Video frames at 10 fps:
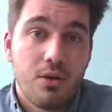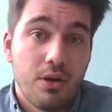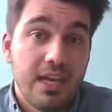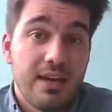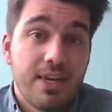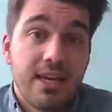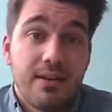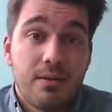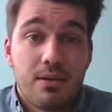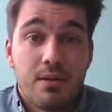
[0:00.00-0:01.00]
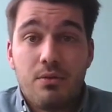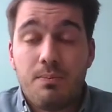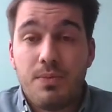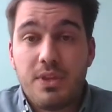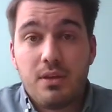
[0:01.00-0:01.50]
On the other hand,
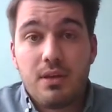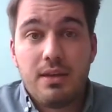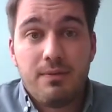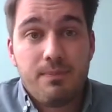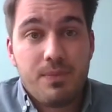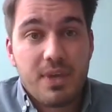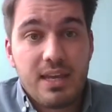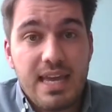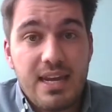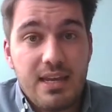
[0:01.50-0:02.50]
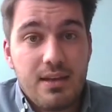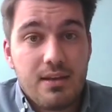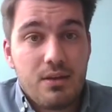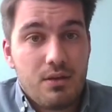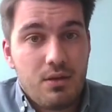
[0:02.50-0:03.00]

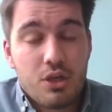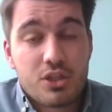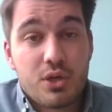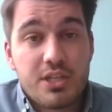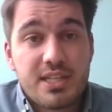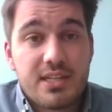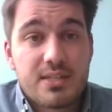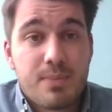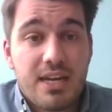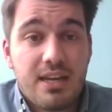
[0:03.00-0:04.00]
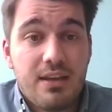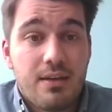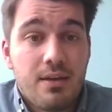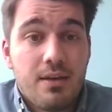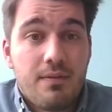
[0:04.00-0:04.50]
getting or sourcing this
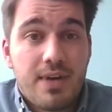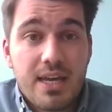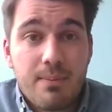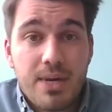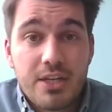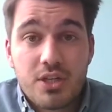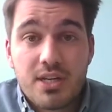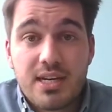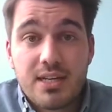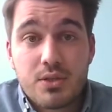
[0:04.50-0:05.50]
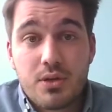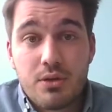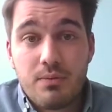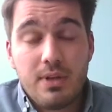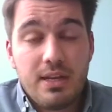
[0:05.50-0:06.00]
money via budget cuts
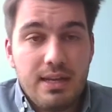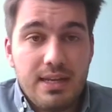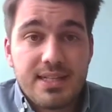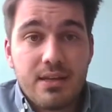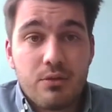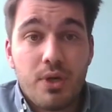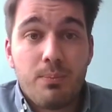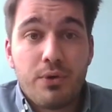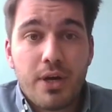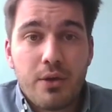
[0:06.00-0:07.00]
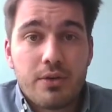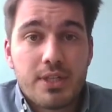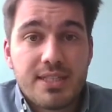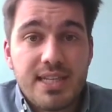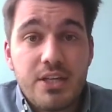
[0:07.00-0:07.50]
or let's say a
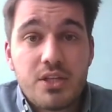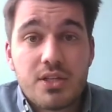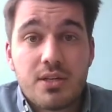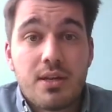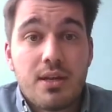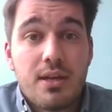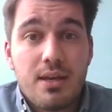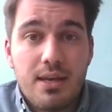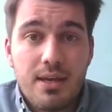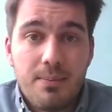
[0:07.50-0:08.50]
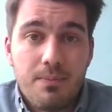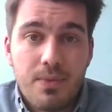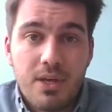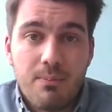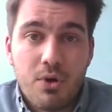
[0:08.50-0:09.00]
reprioritization
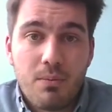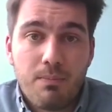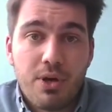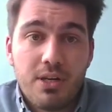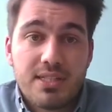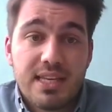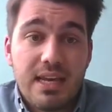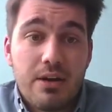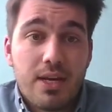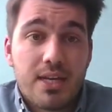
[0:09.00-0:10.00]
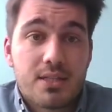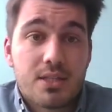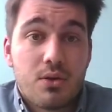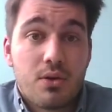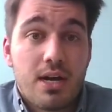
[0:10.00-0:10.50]
among policy
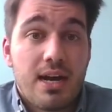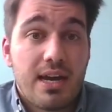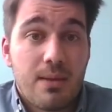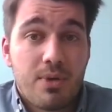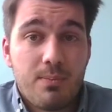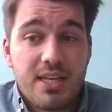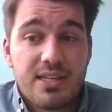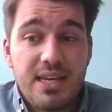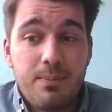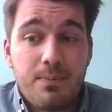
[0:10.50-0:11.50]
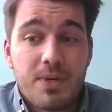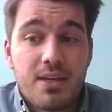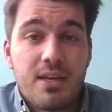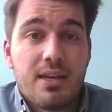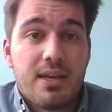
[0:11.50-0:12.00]
areas or higher public debt
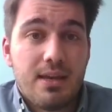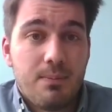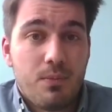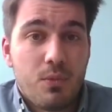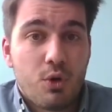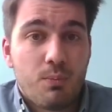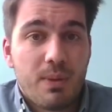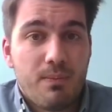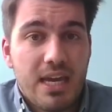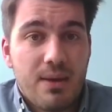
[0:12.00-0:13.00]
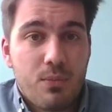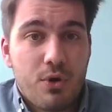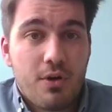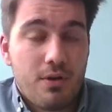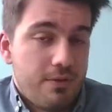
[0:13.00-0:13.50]
would be
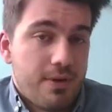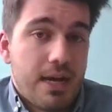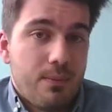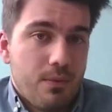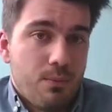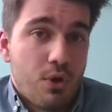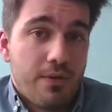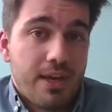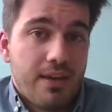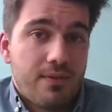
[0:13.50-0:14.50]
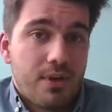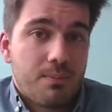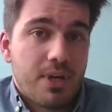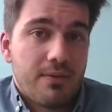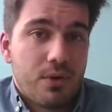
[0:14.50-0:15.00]
more
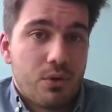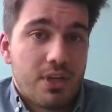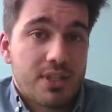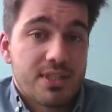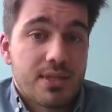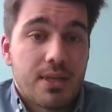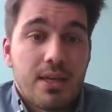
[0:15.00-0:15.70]
favored by voters.